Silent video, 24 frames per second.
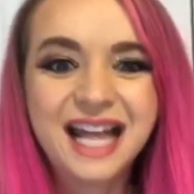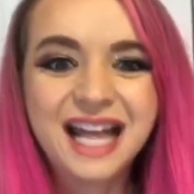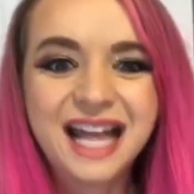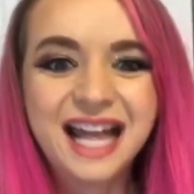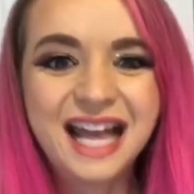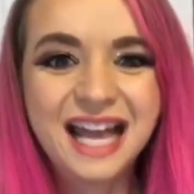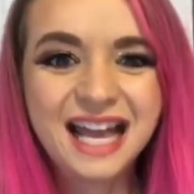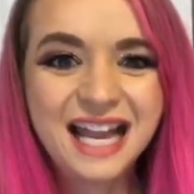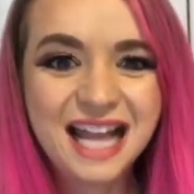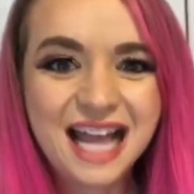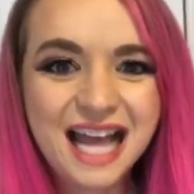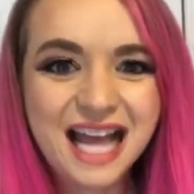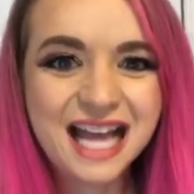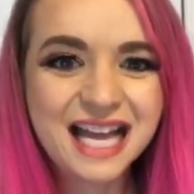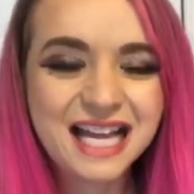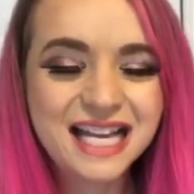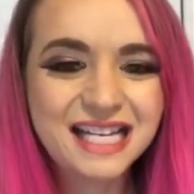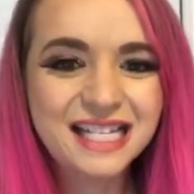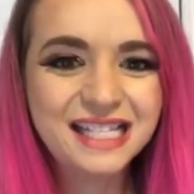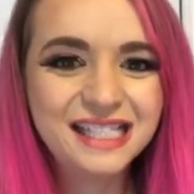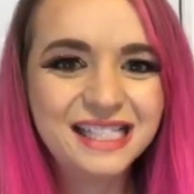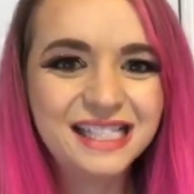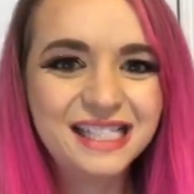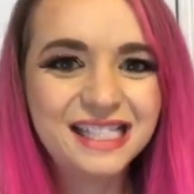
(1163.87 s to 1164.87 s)
Hey
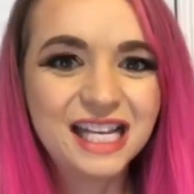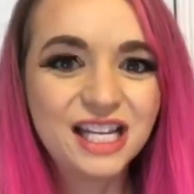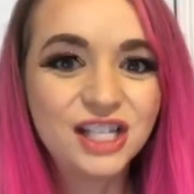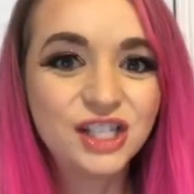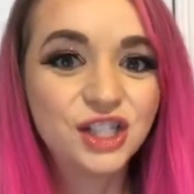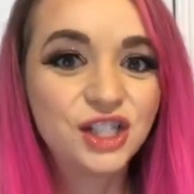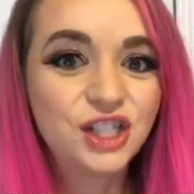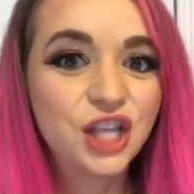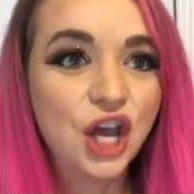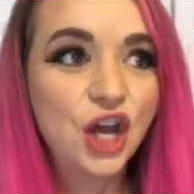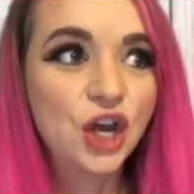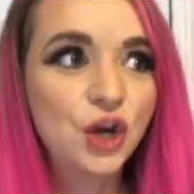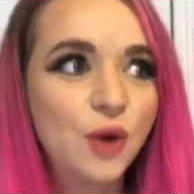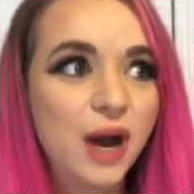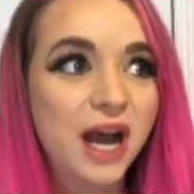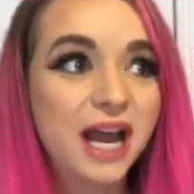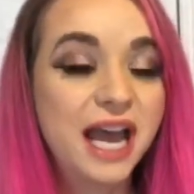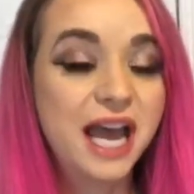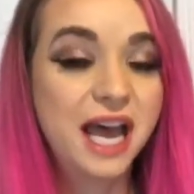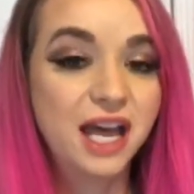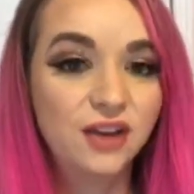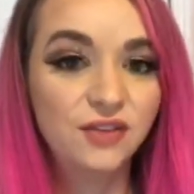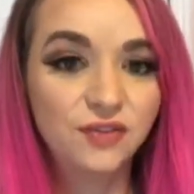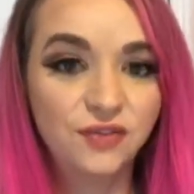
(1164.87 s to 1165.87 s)
guys, so I
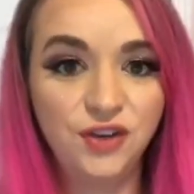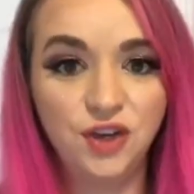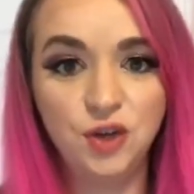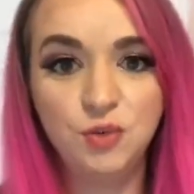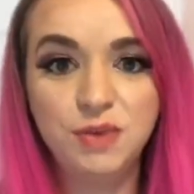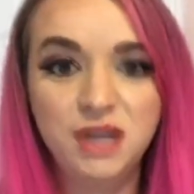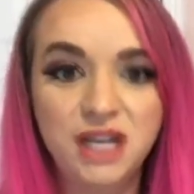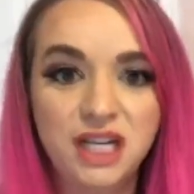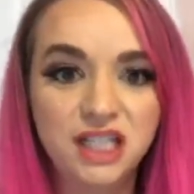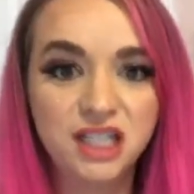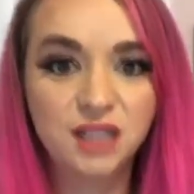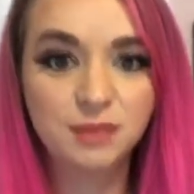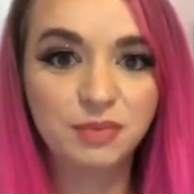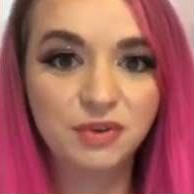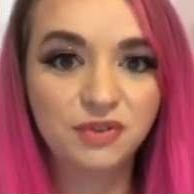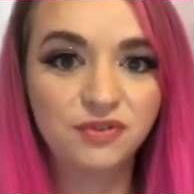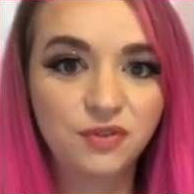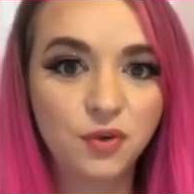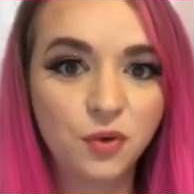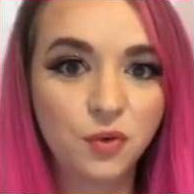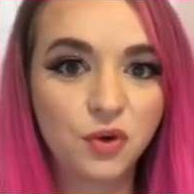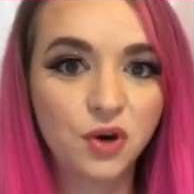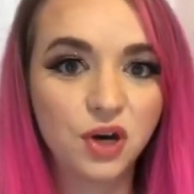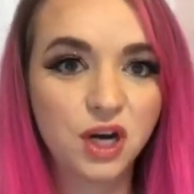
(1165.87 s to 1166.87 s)
had a few minutes
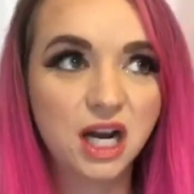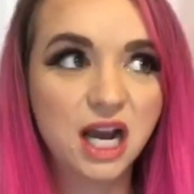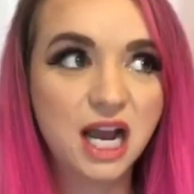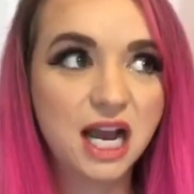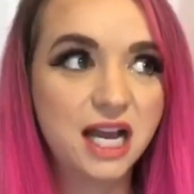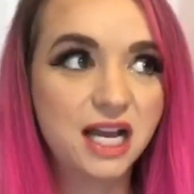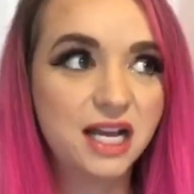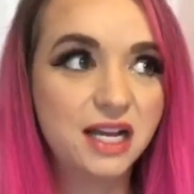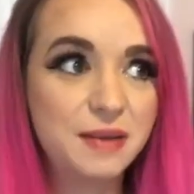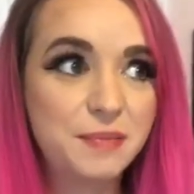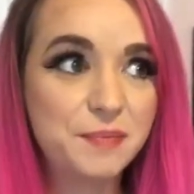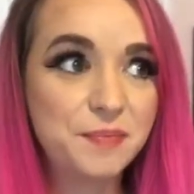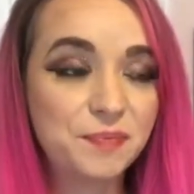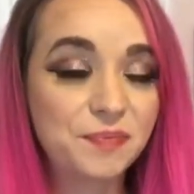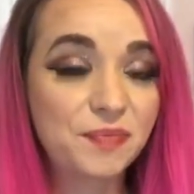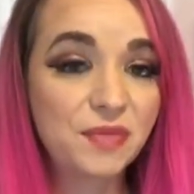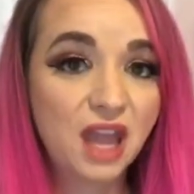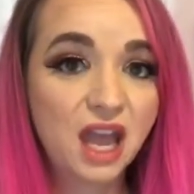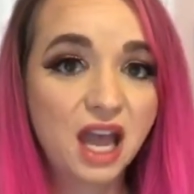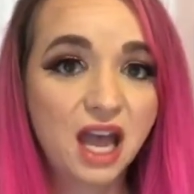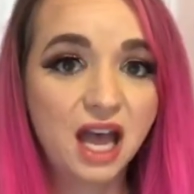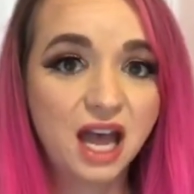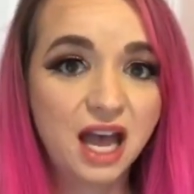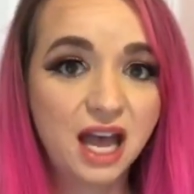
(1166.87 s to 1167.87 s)
before
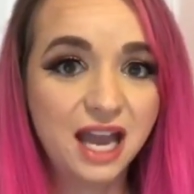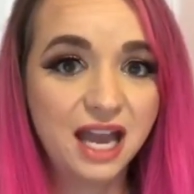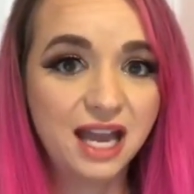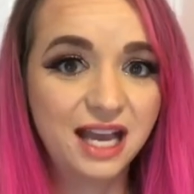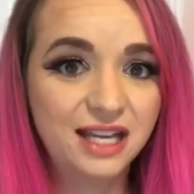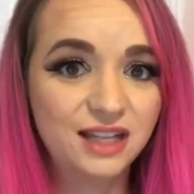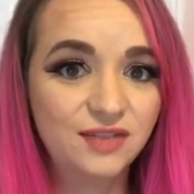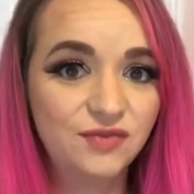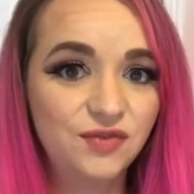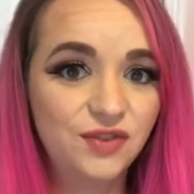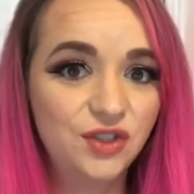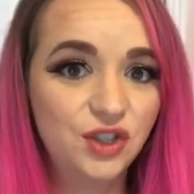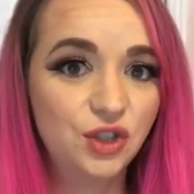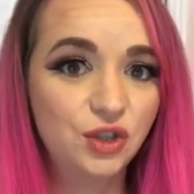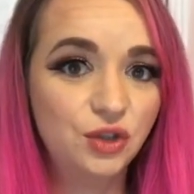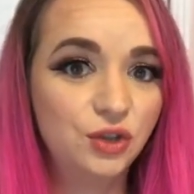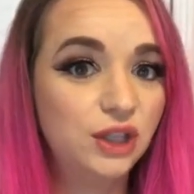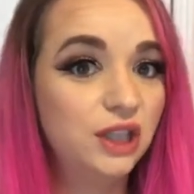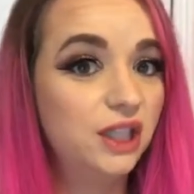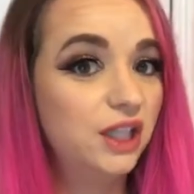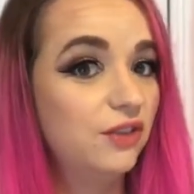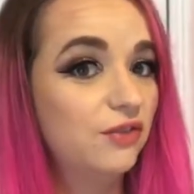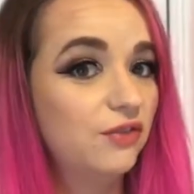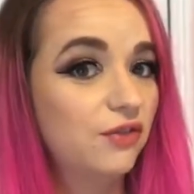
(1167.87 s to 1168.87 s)
I had to
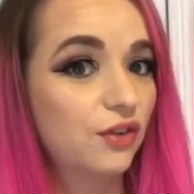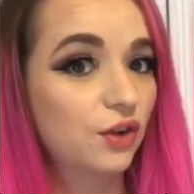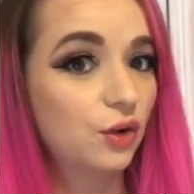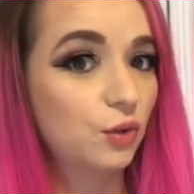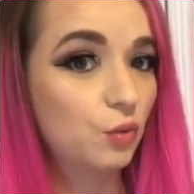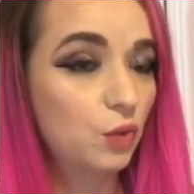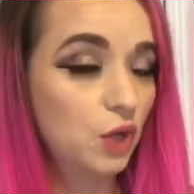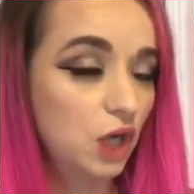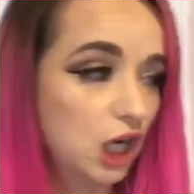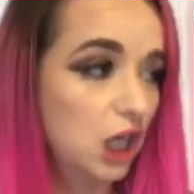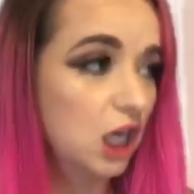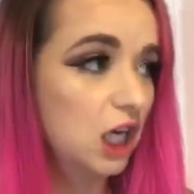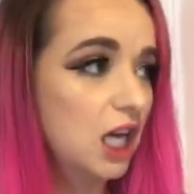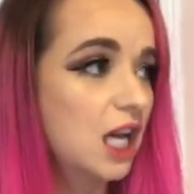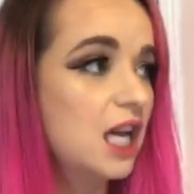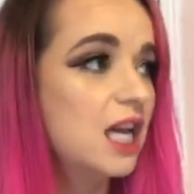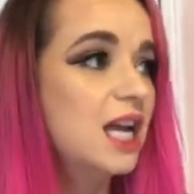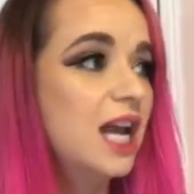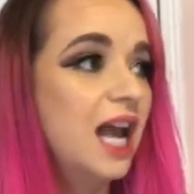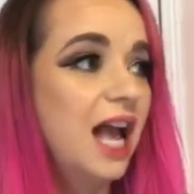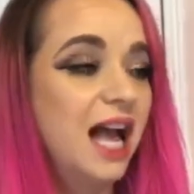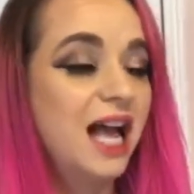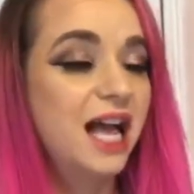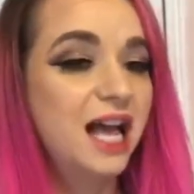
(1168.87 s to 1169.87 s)
leave for work,
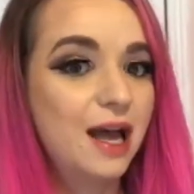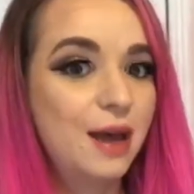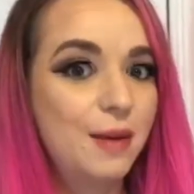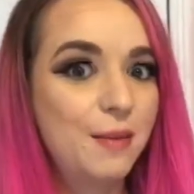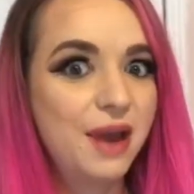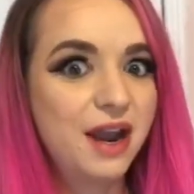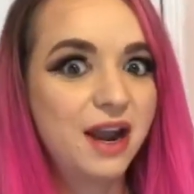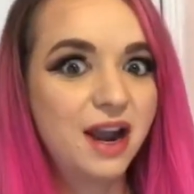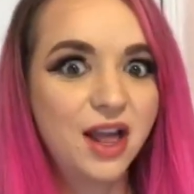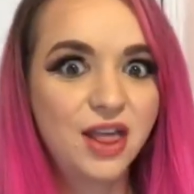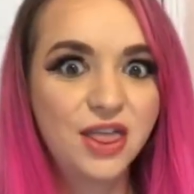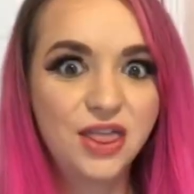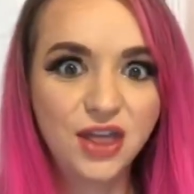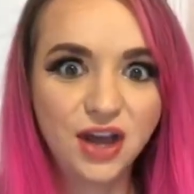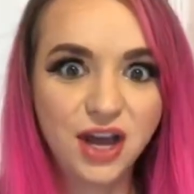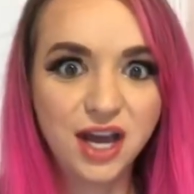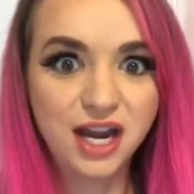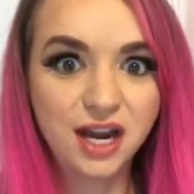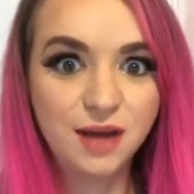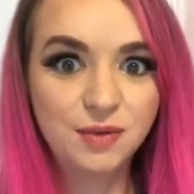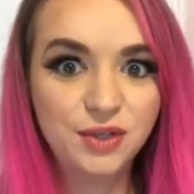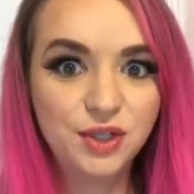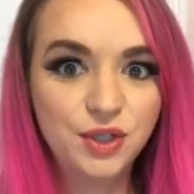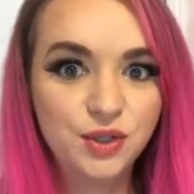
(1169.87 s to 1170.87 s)
and I thought
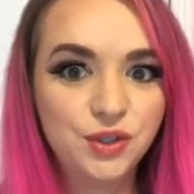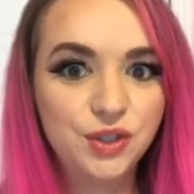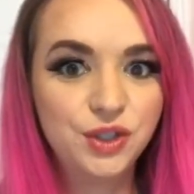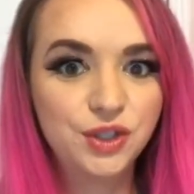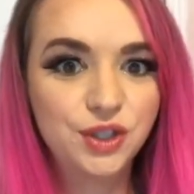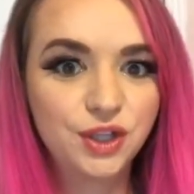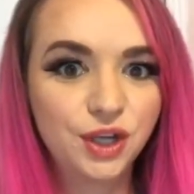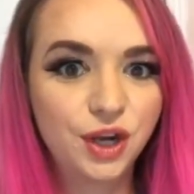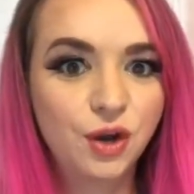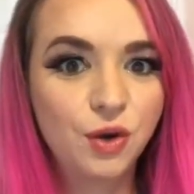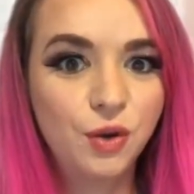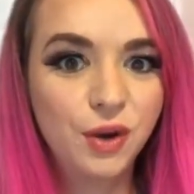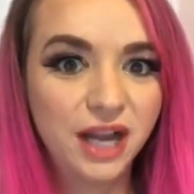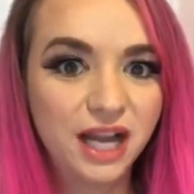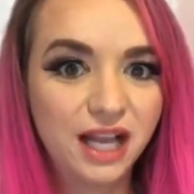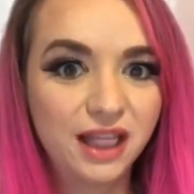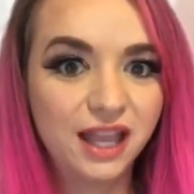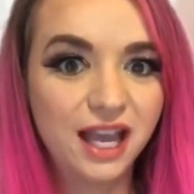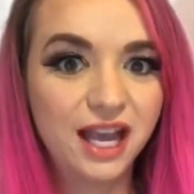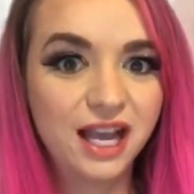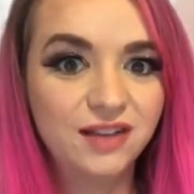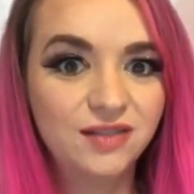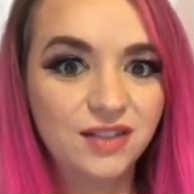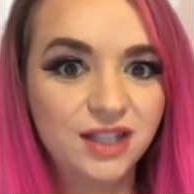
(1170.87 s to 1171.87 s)
I would do just a quick
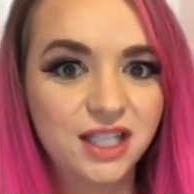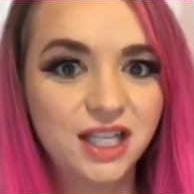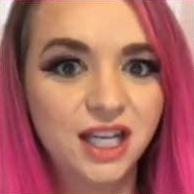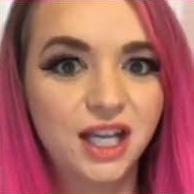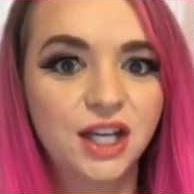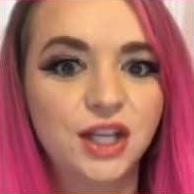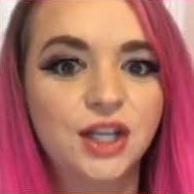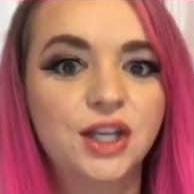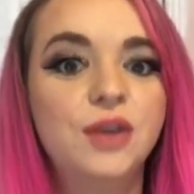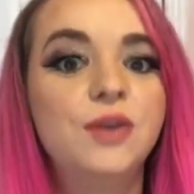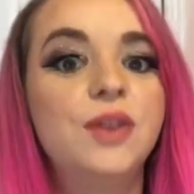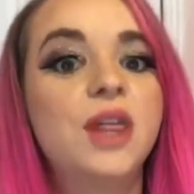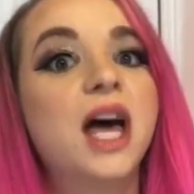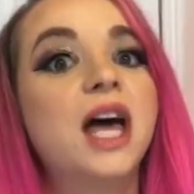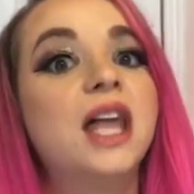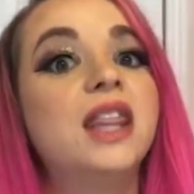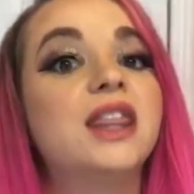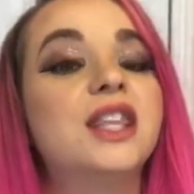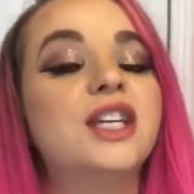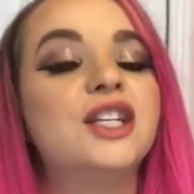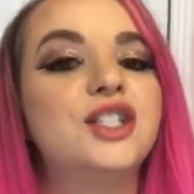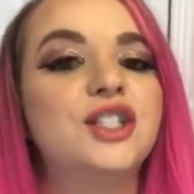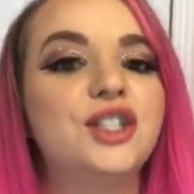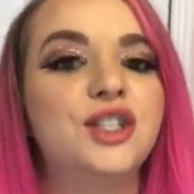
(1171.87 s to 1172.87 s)
live to tell you that
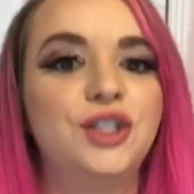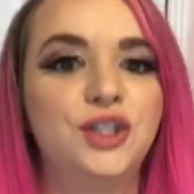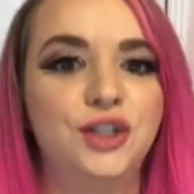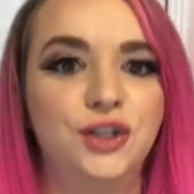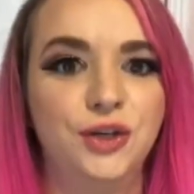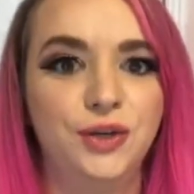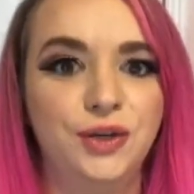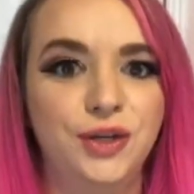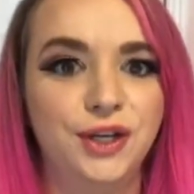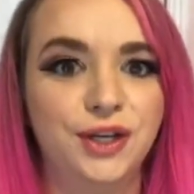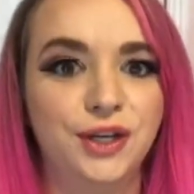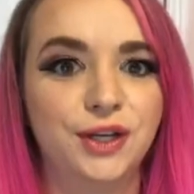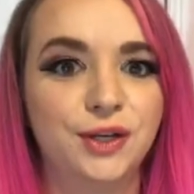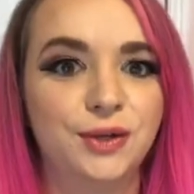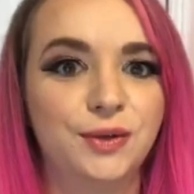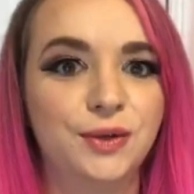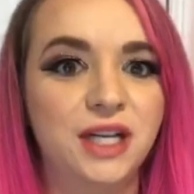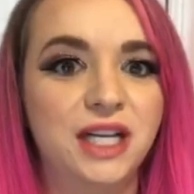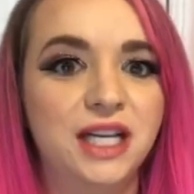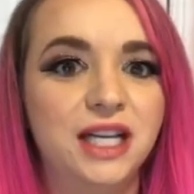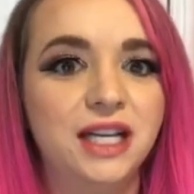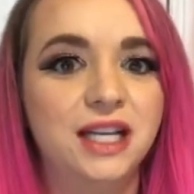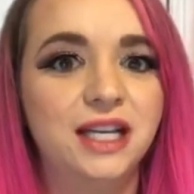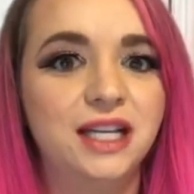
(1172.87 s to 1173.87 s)
the studio
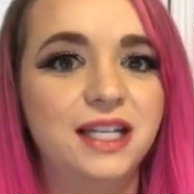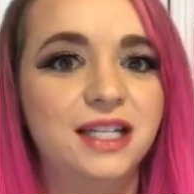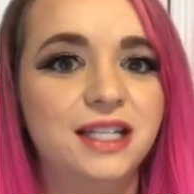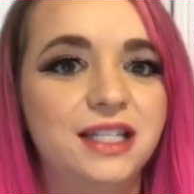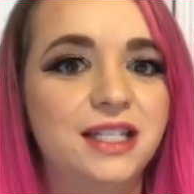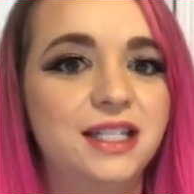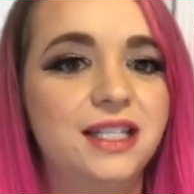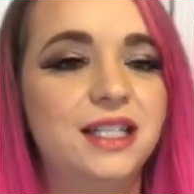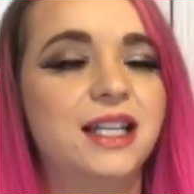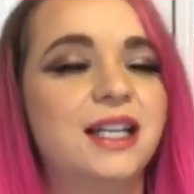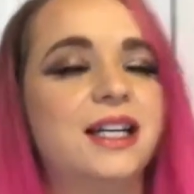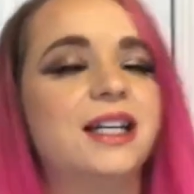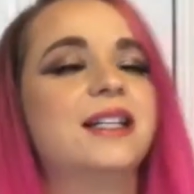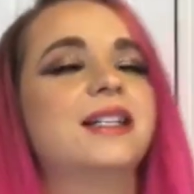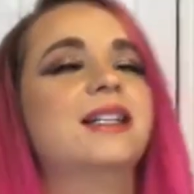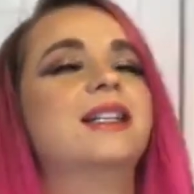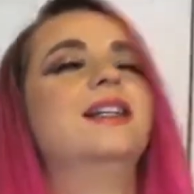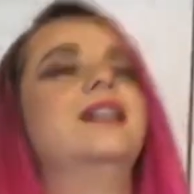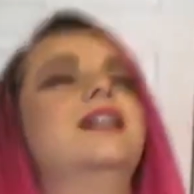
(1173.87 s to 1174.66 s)
is done.